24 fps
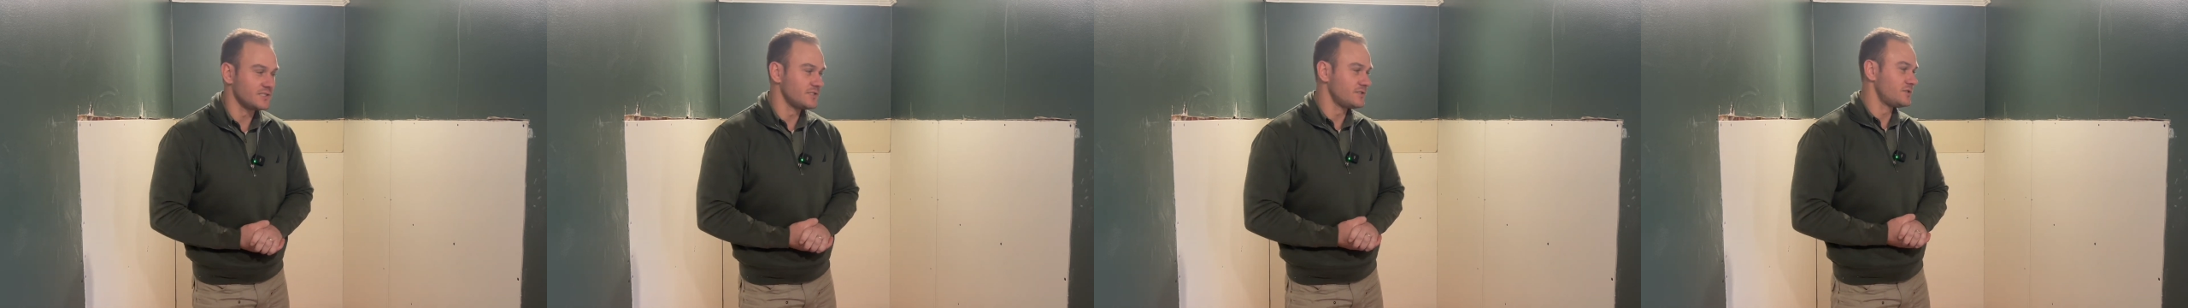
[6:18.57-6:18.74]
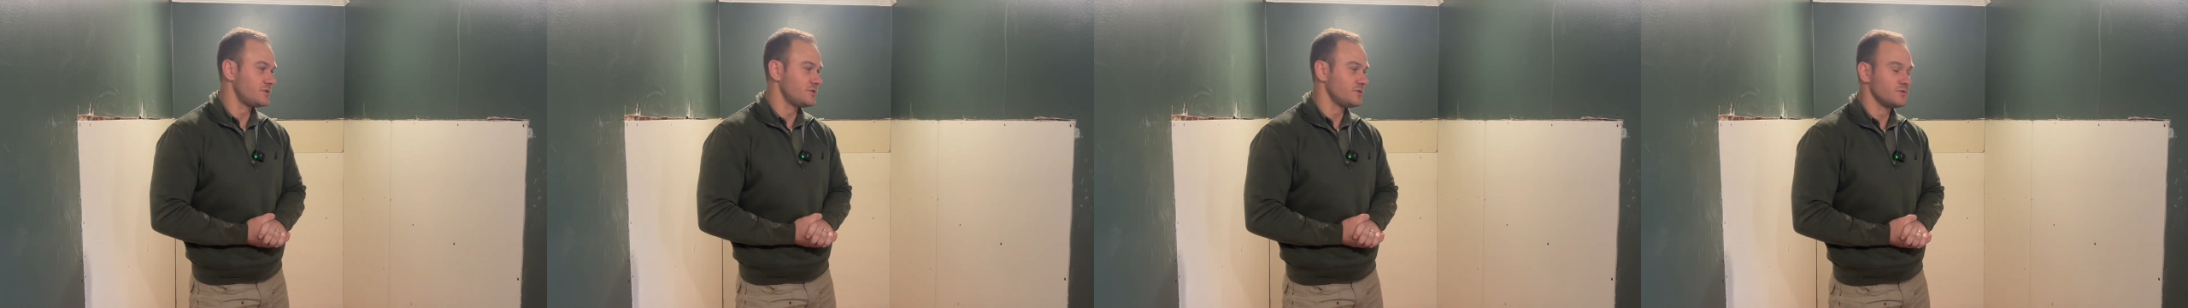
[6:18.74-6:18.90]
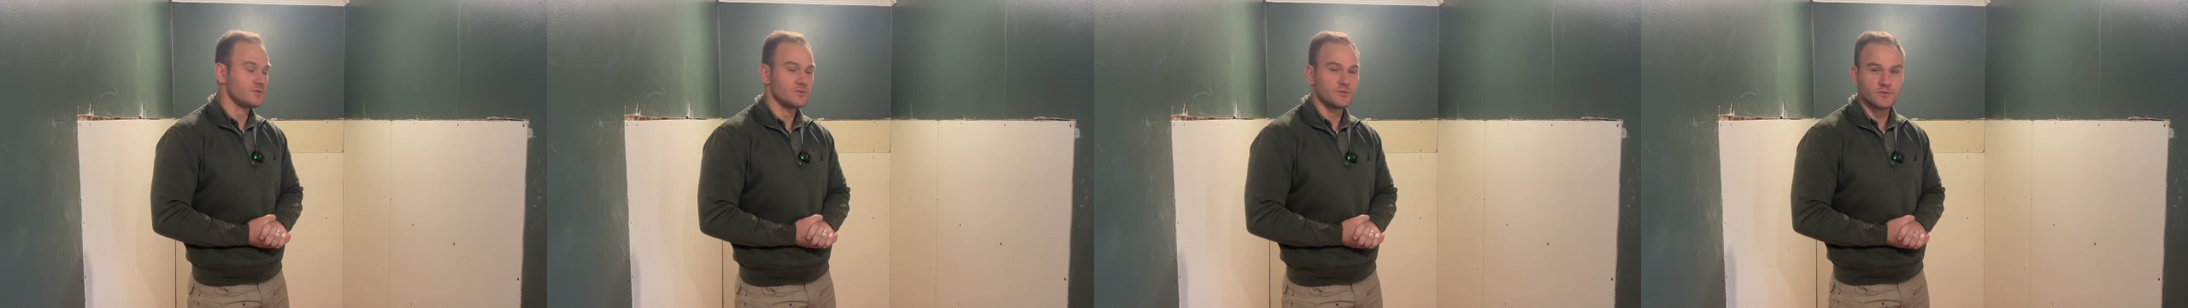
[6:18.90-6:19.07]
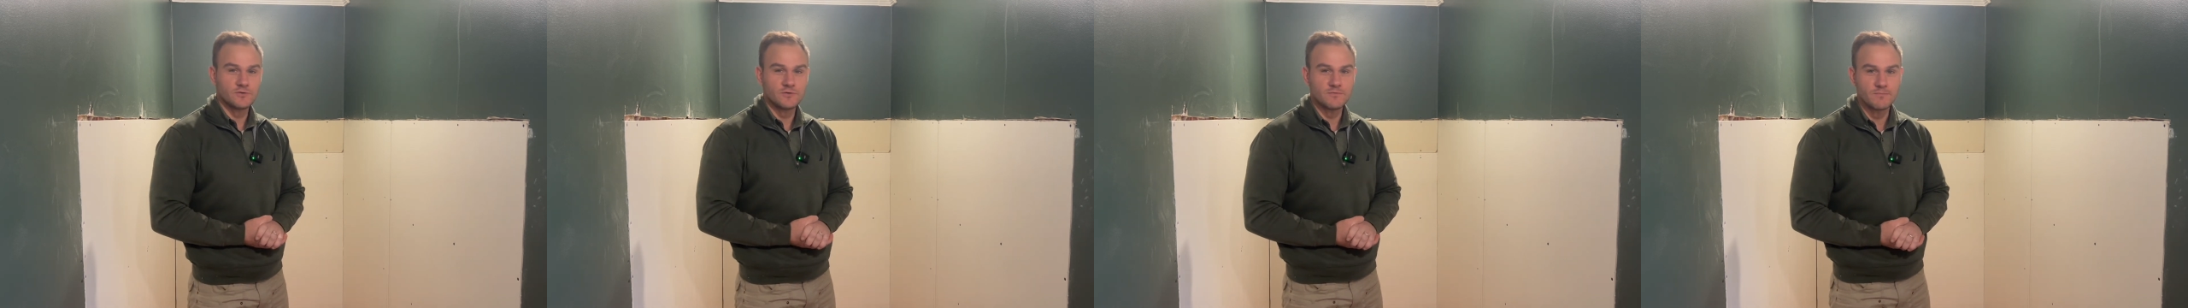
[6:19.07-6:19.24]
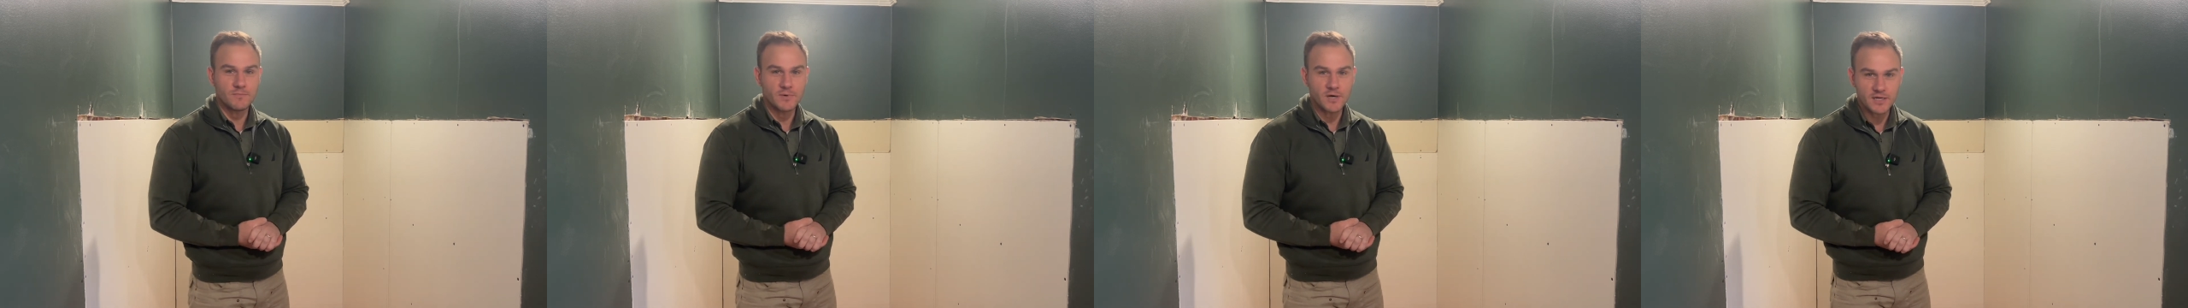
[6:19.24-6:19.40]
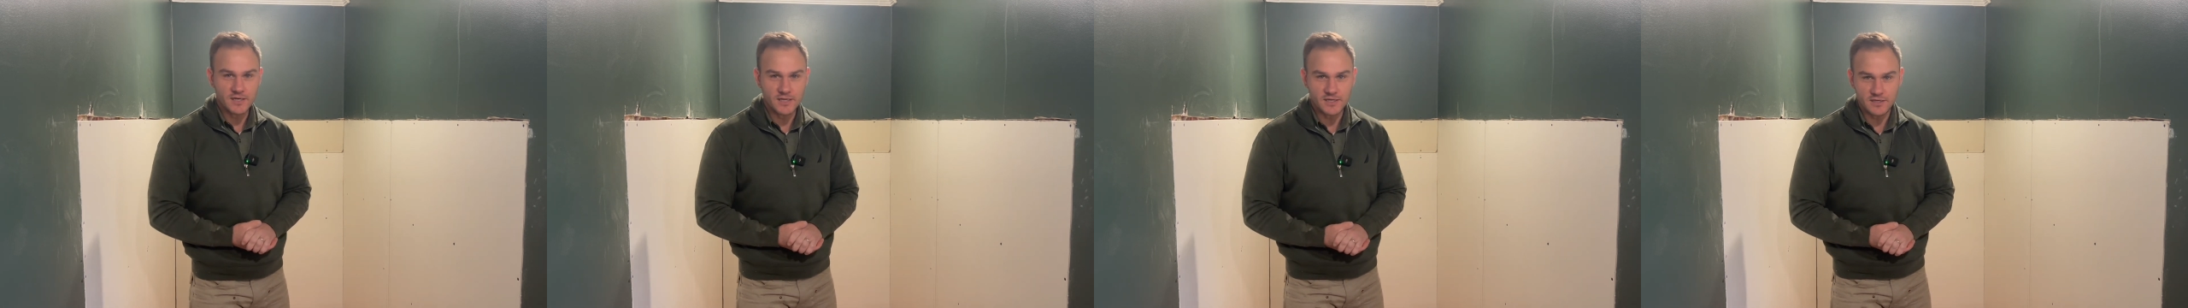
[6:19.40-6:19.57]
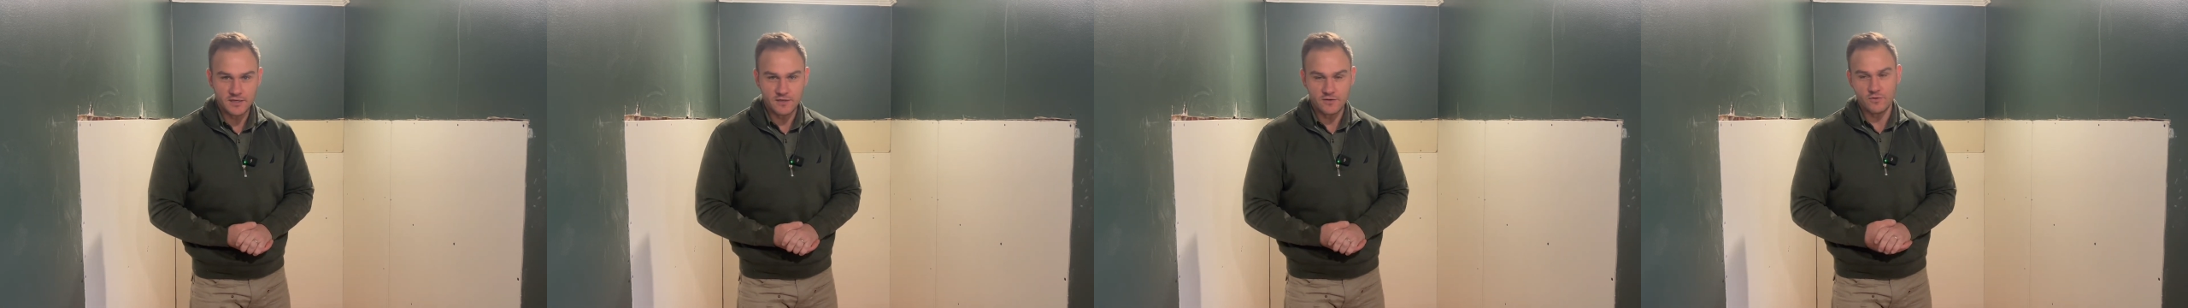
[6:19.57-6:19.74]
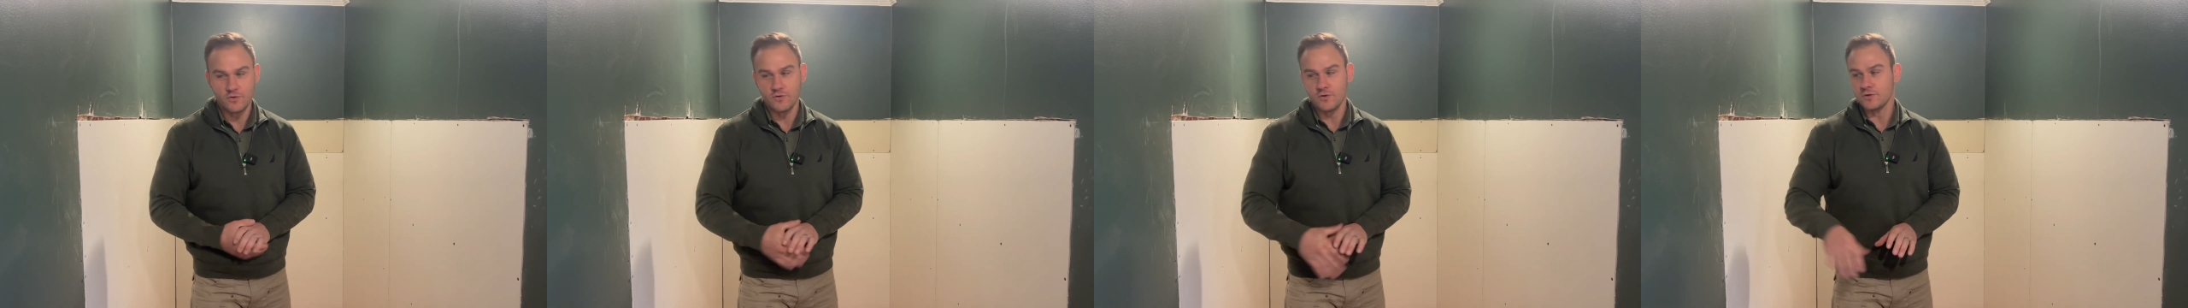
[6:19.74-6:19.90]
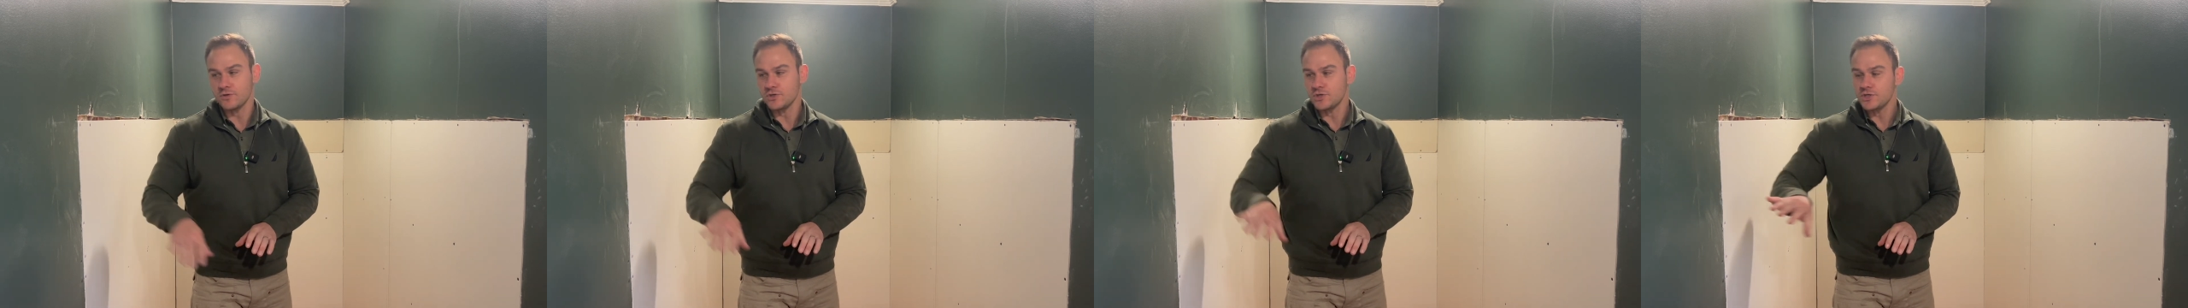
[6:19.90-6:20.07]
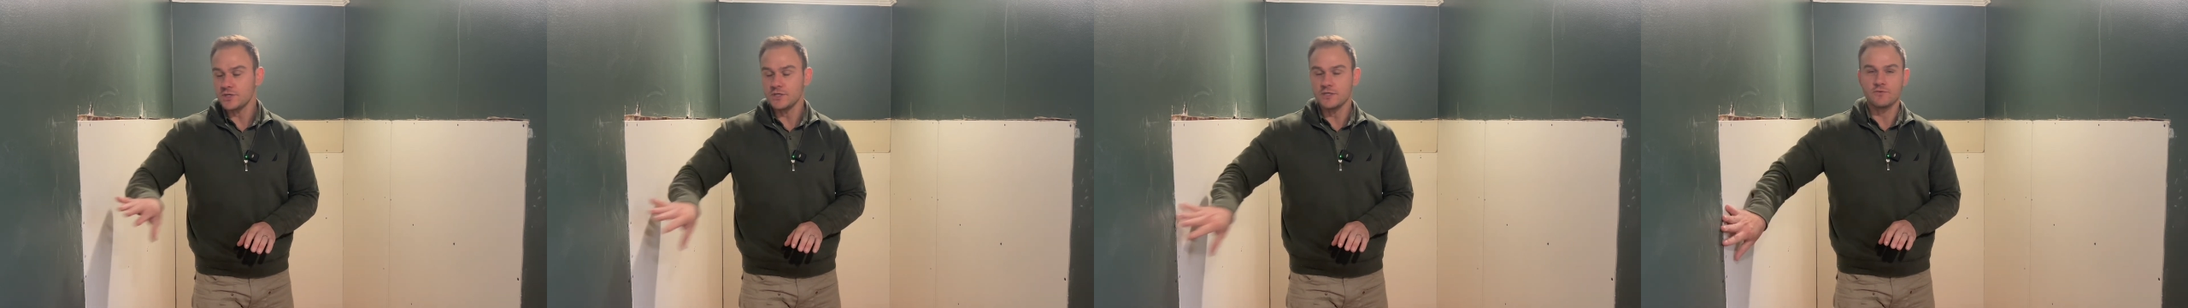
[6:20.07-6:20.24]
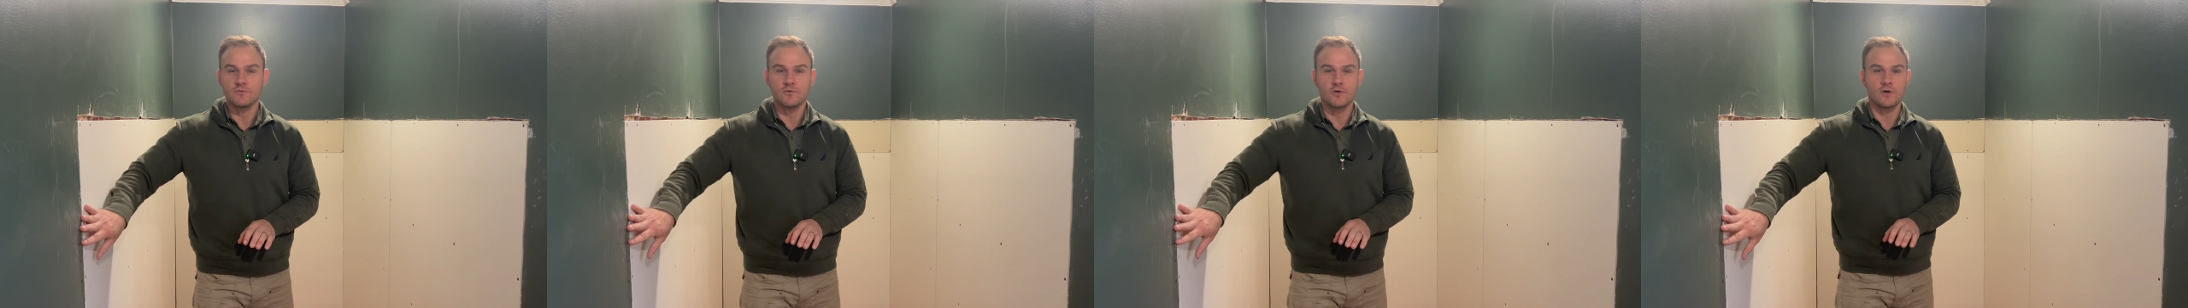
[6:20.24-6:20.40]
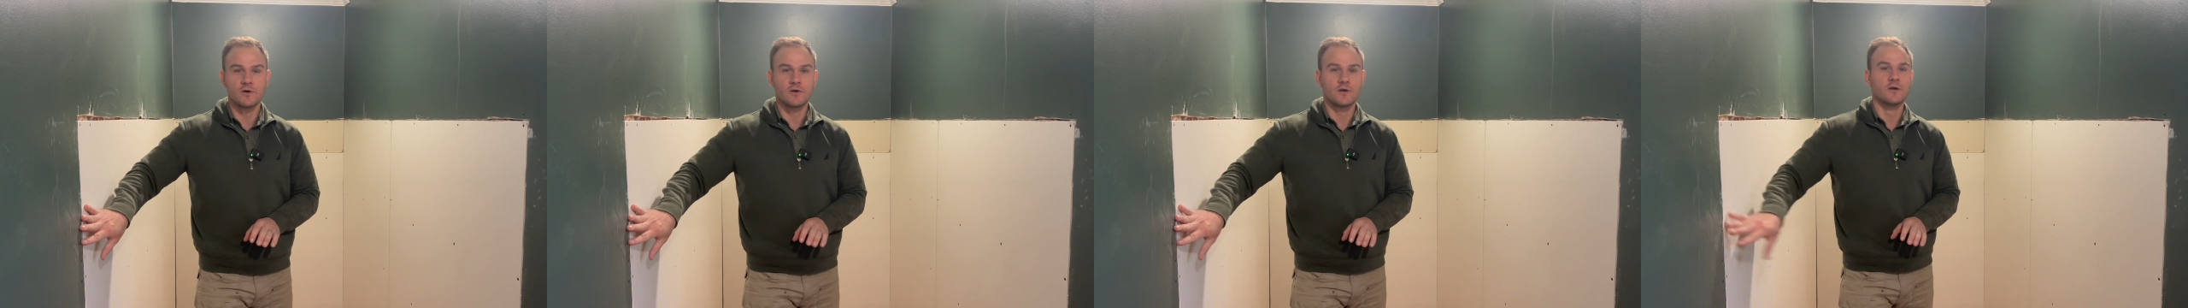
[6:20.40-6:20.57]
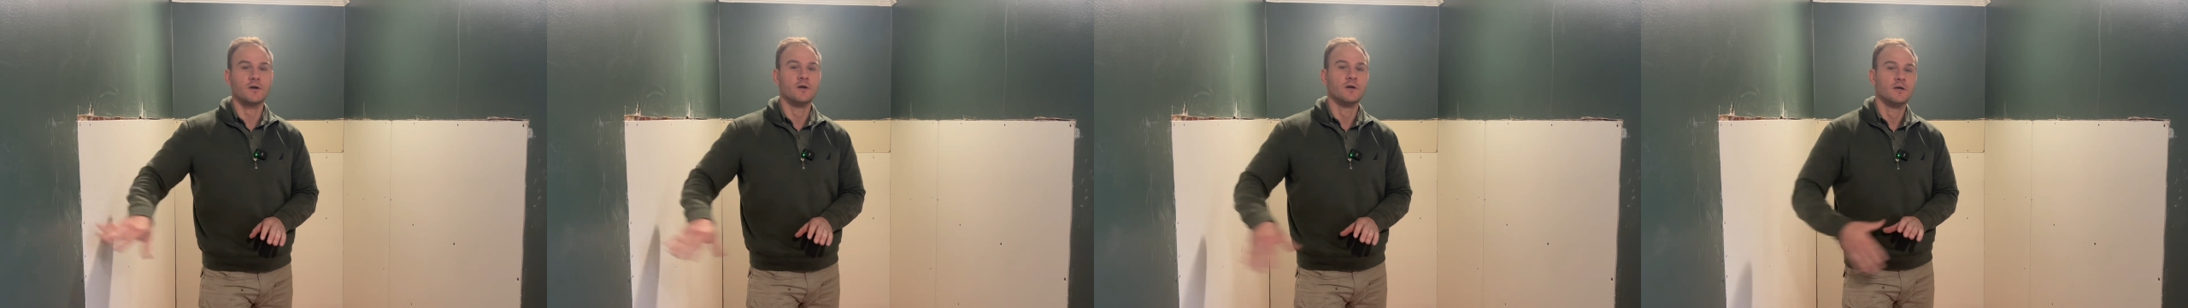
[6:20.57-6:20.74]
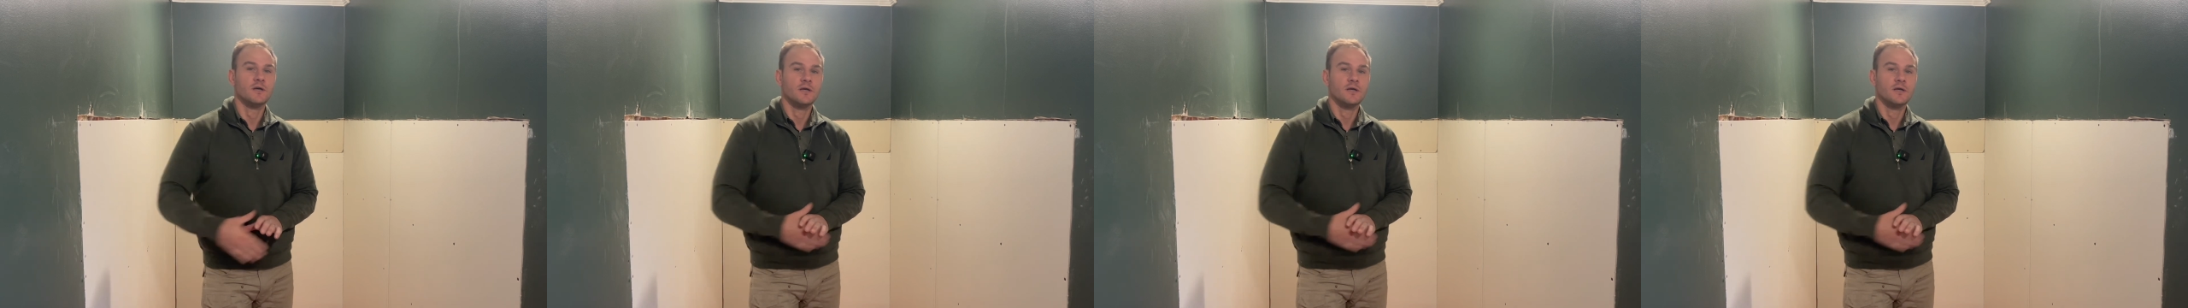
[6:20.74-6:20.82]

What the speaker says: to do mudding on sheetrock.